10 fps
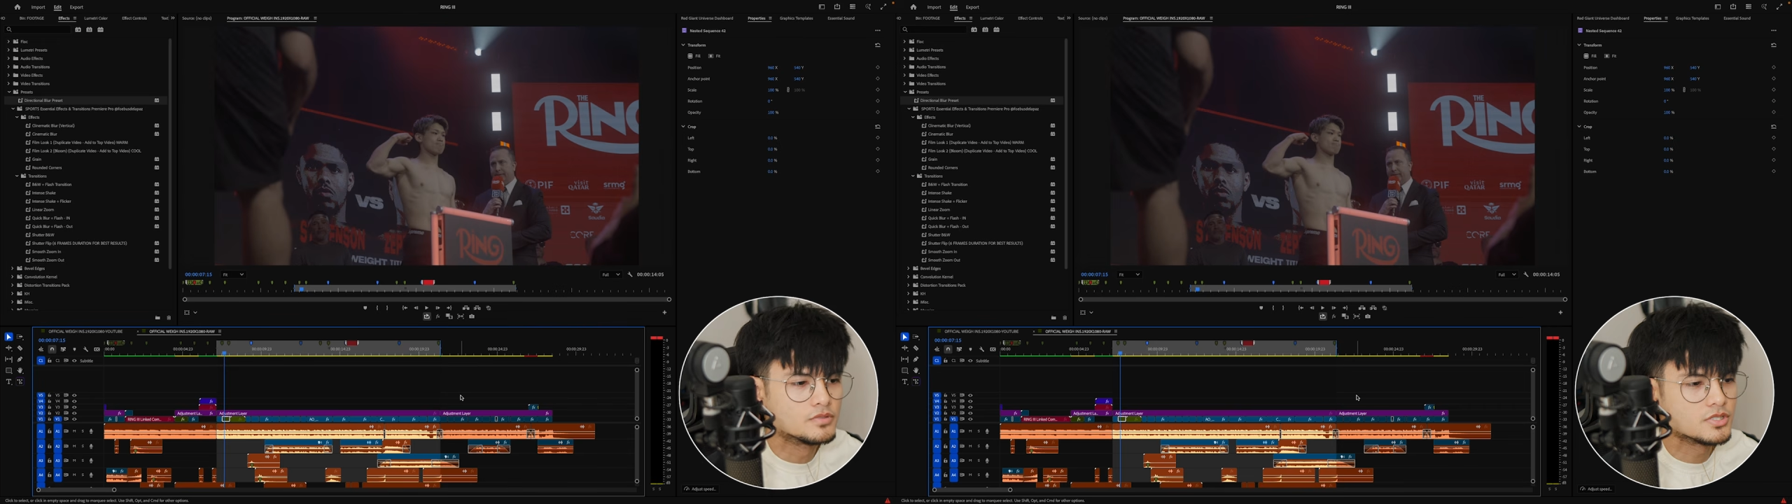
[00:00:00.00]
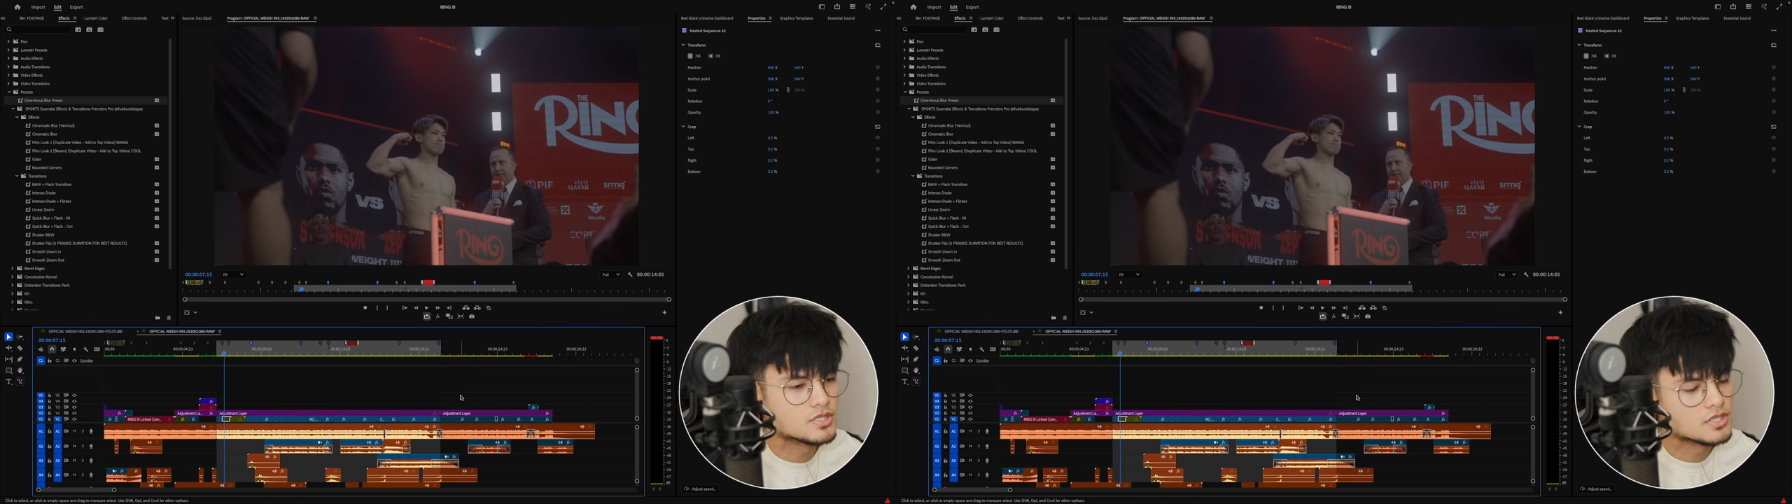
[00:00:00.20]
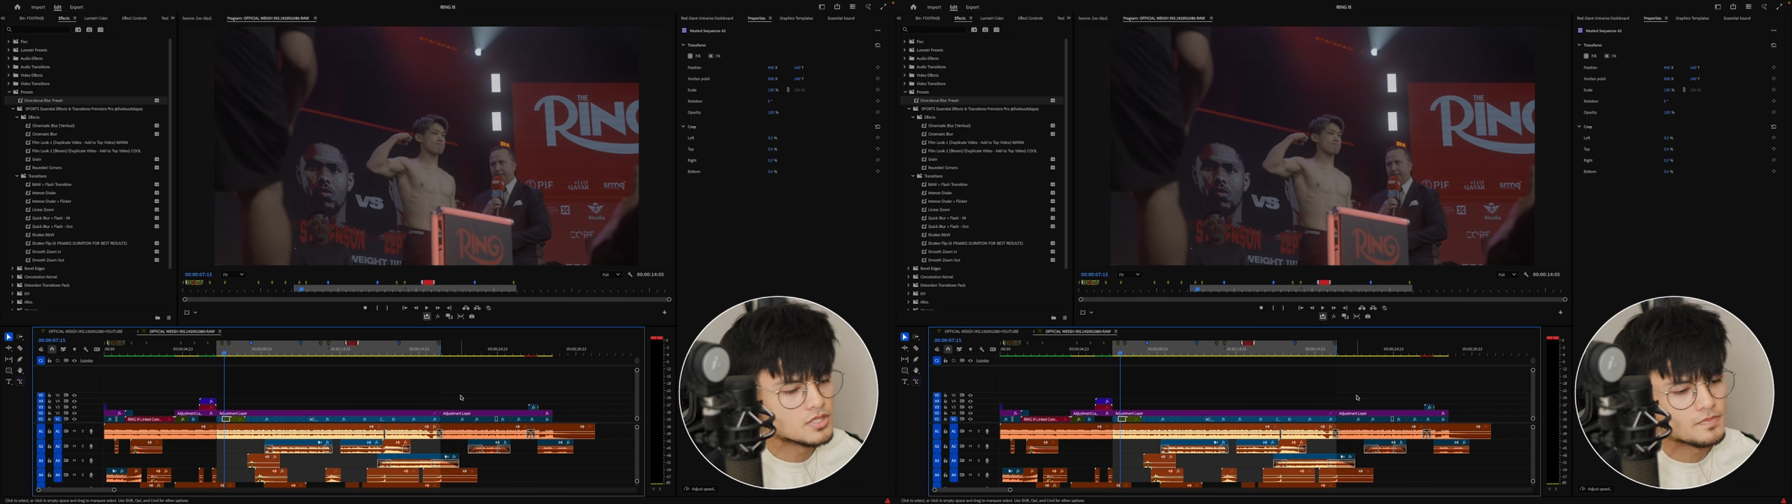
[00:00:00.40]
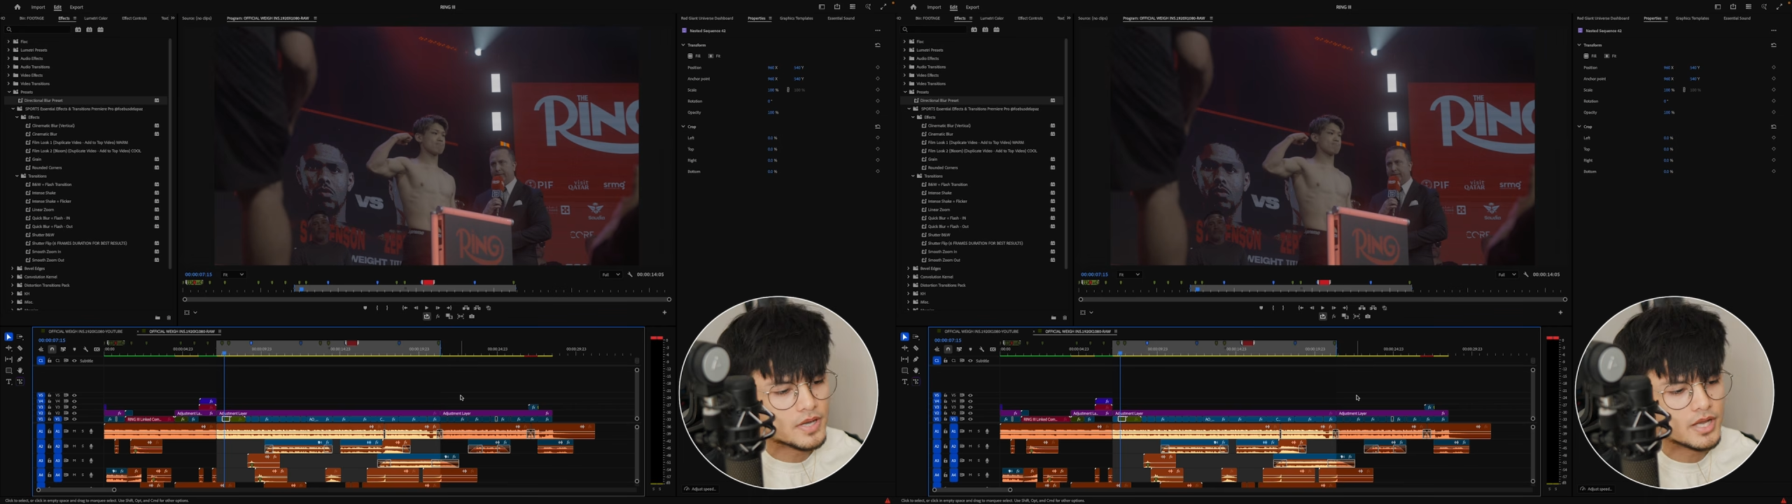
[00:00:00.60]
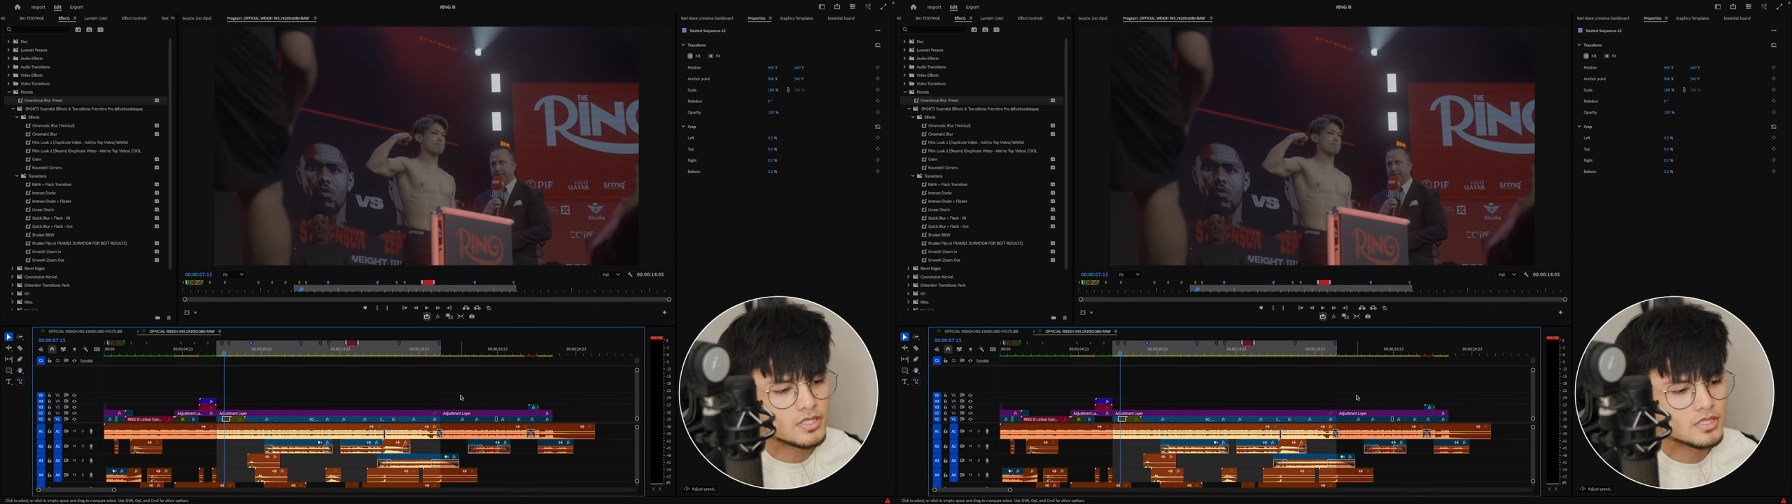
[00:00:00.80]
just doesn't
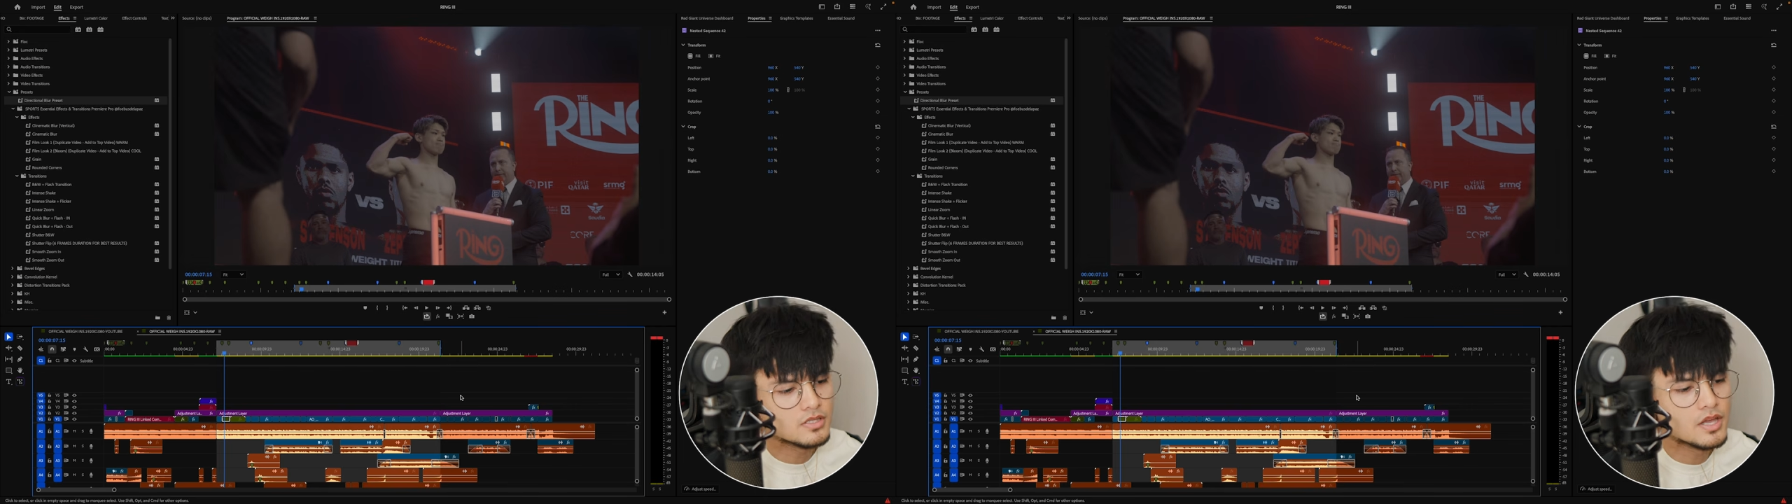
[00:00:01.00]
match